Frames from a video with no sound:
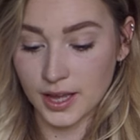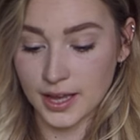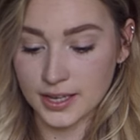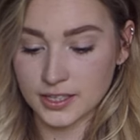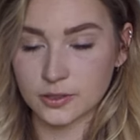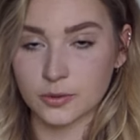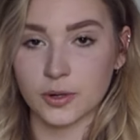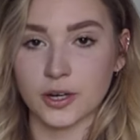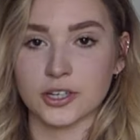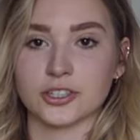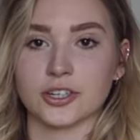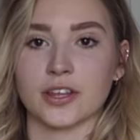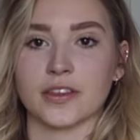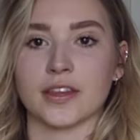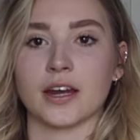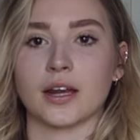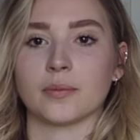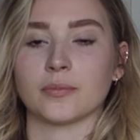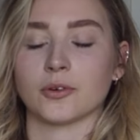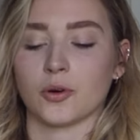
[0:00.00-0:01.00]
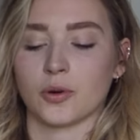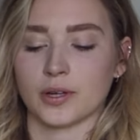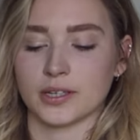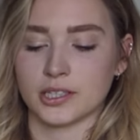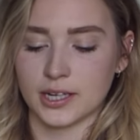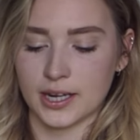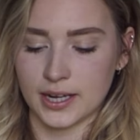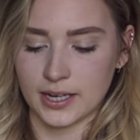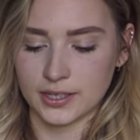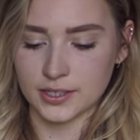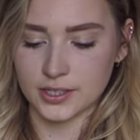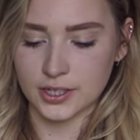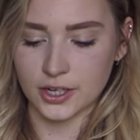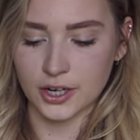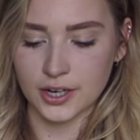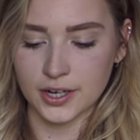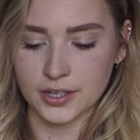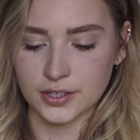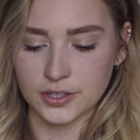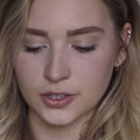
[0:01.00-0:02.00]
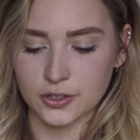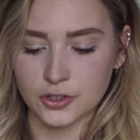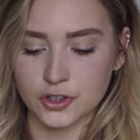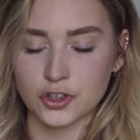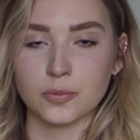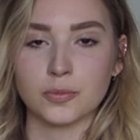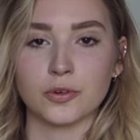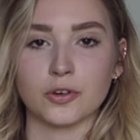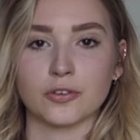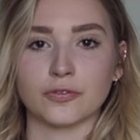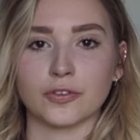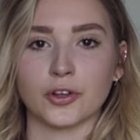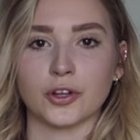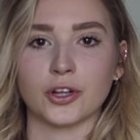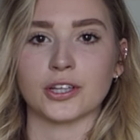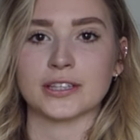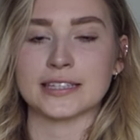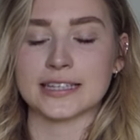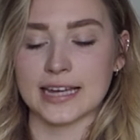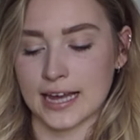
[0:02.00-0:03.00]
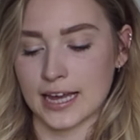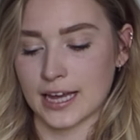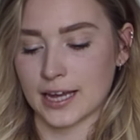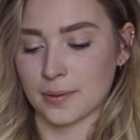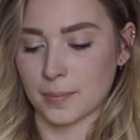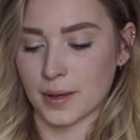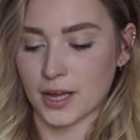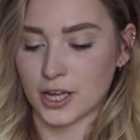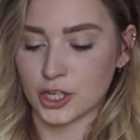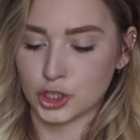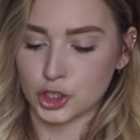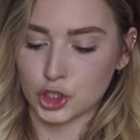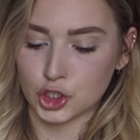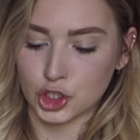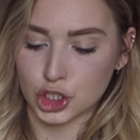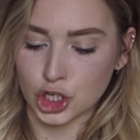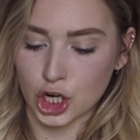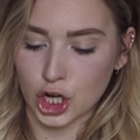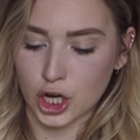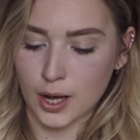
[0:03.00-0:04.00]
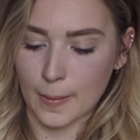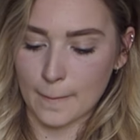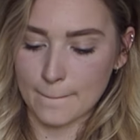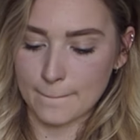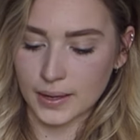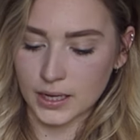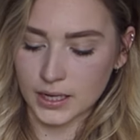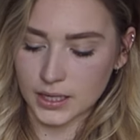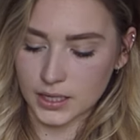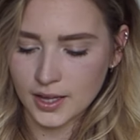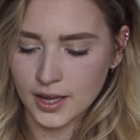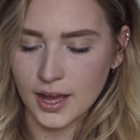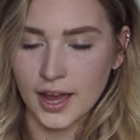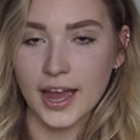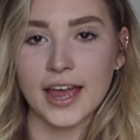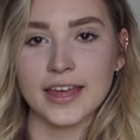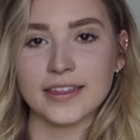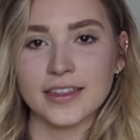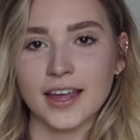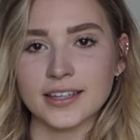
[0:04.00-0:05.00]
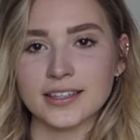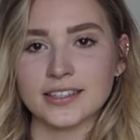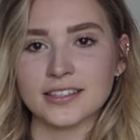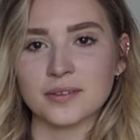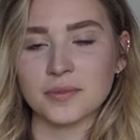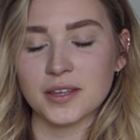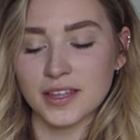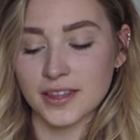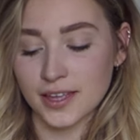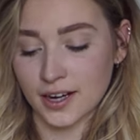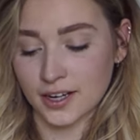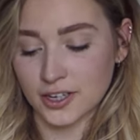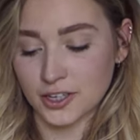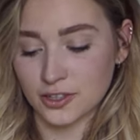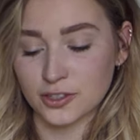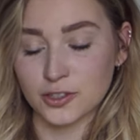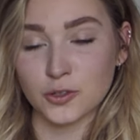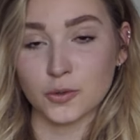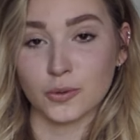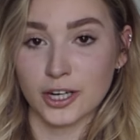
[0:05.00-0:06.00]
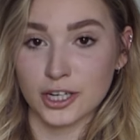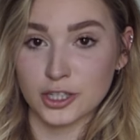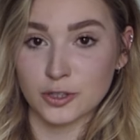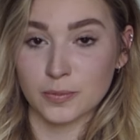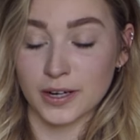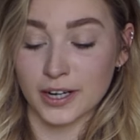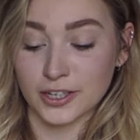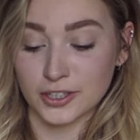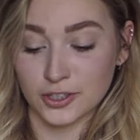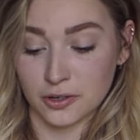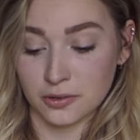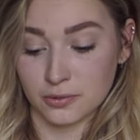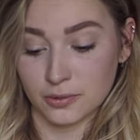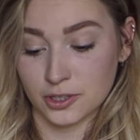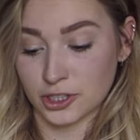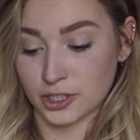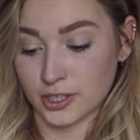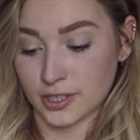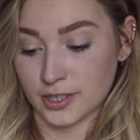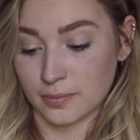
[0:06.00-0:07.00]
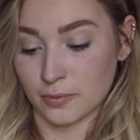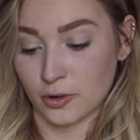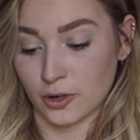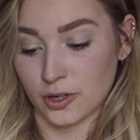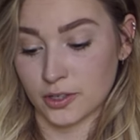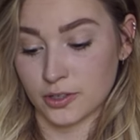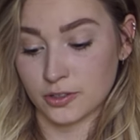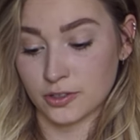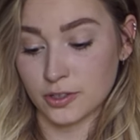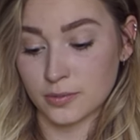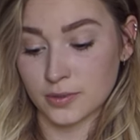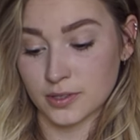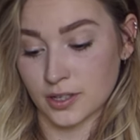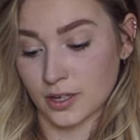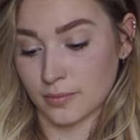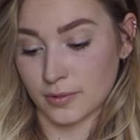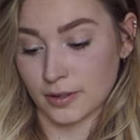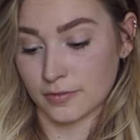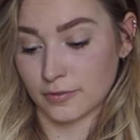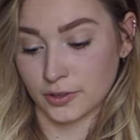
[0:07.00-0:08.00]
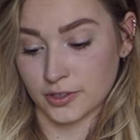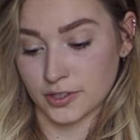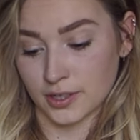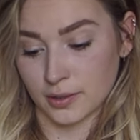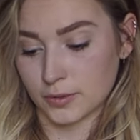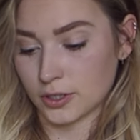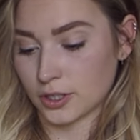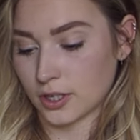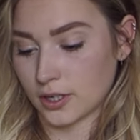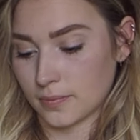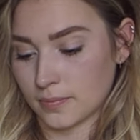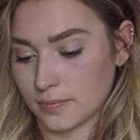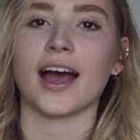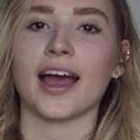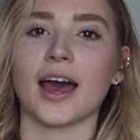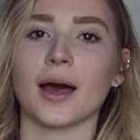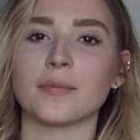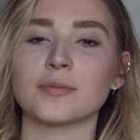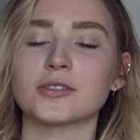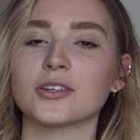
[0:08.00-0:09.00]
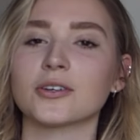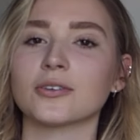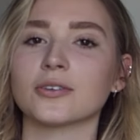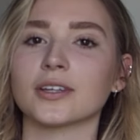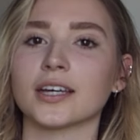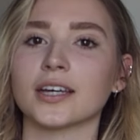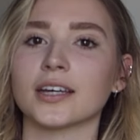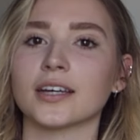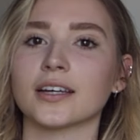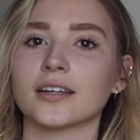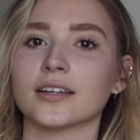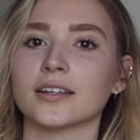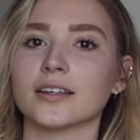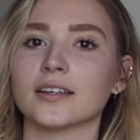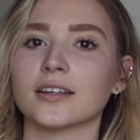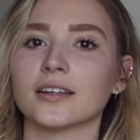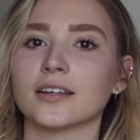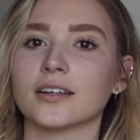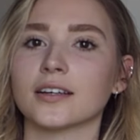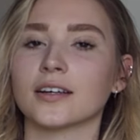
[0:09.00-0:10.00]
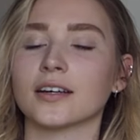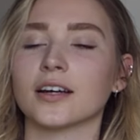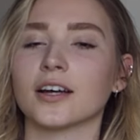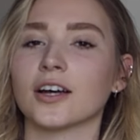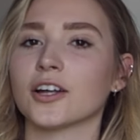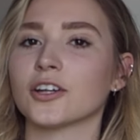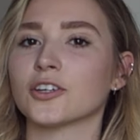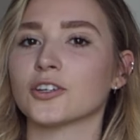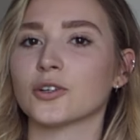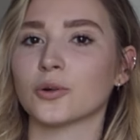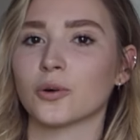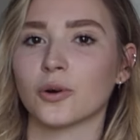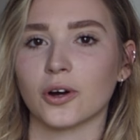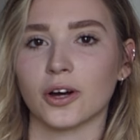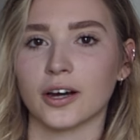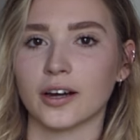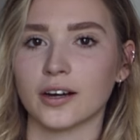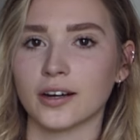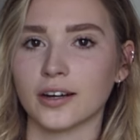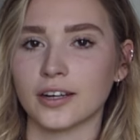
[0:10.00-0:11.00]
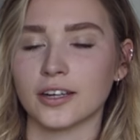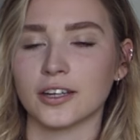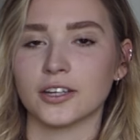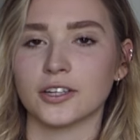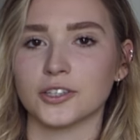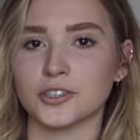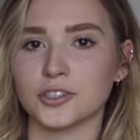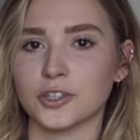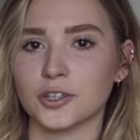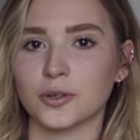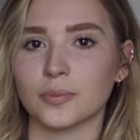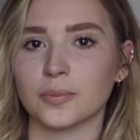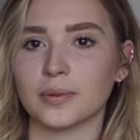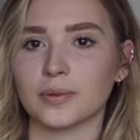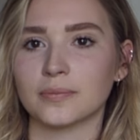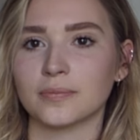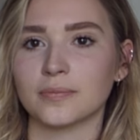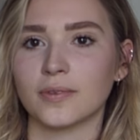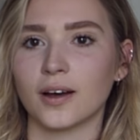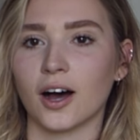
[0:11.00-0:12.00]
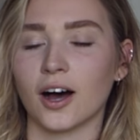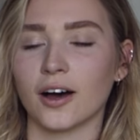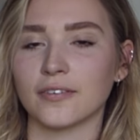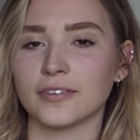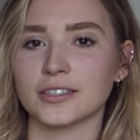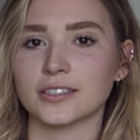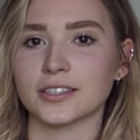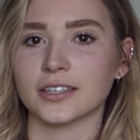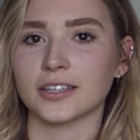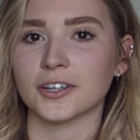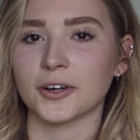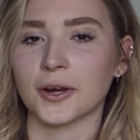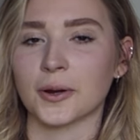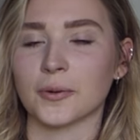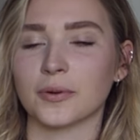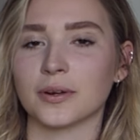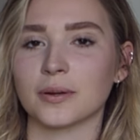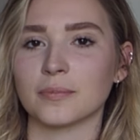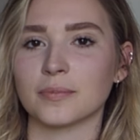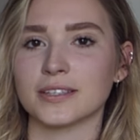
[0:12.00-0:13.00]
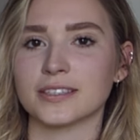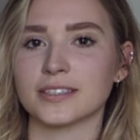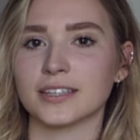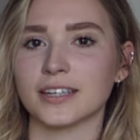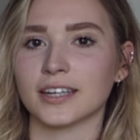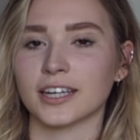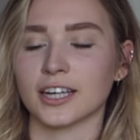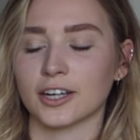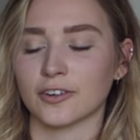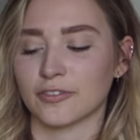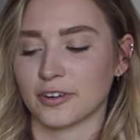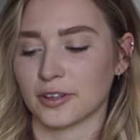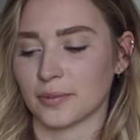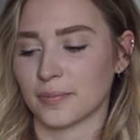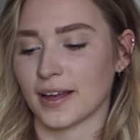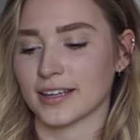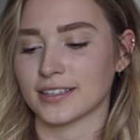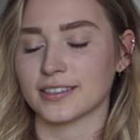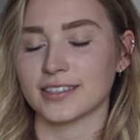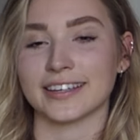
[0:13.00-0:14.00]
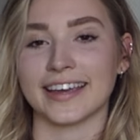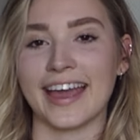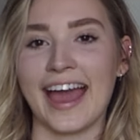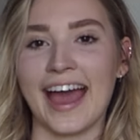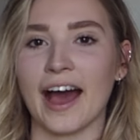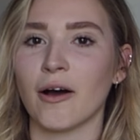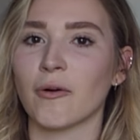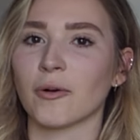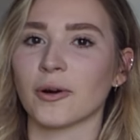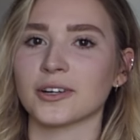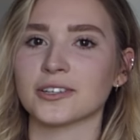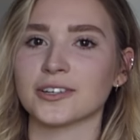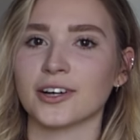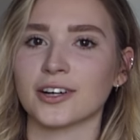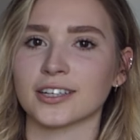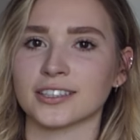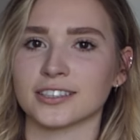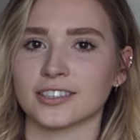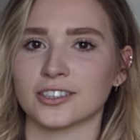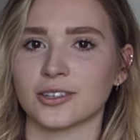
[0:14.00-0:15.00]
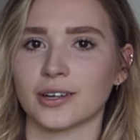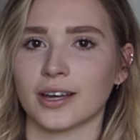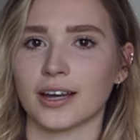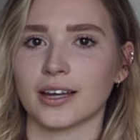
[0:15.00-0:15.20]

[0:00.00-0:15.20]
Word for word: last question that I'm going to answer. Is YouTube your full-time job? And that's something that I used to wish, but I don't wish it anymore. YouTube is not my full-time job. I absolutely adore YouTube, obviously, or I wouldn't be sitting here for the past like hour talking to you